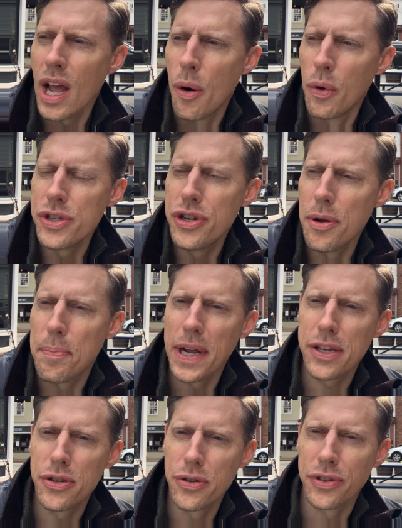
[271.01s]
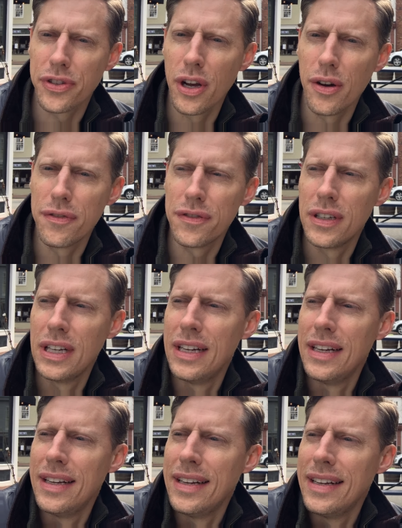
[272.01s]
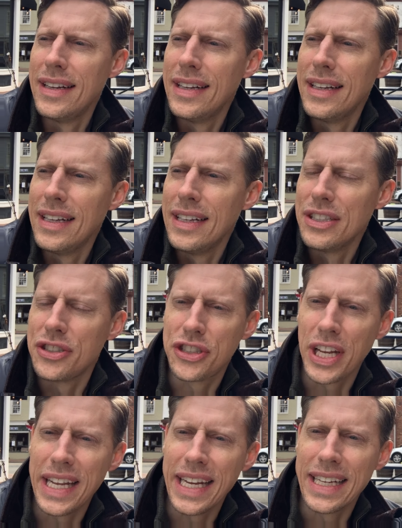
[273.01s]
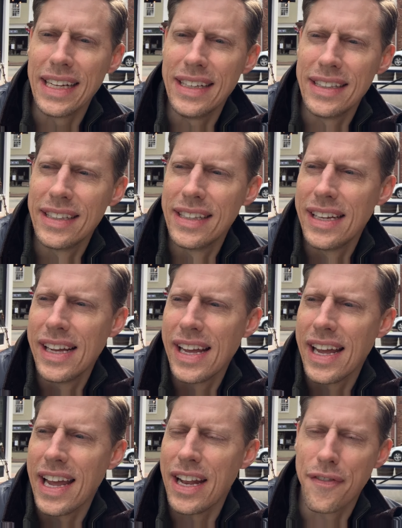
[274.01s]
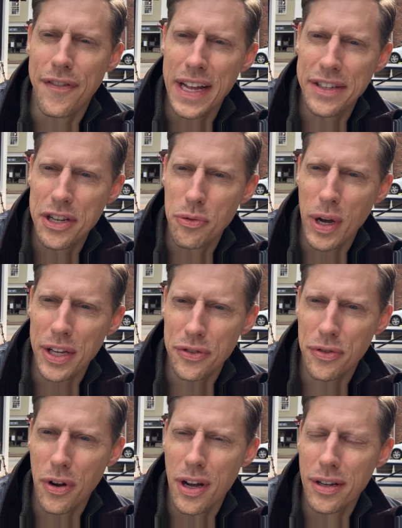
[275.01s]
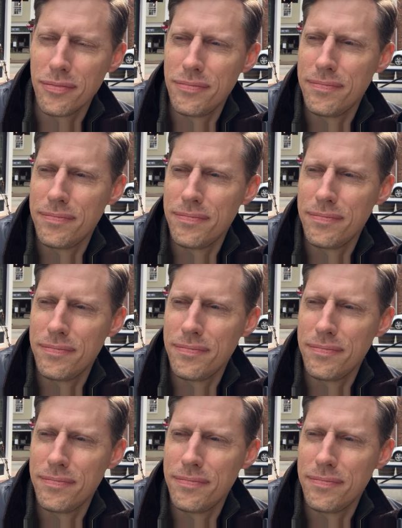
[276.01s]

I want you to picture yourself sitting in a fancy restaurant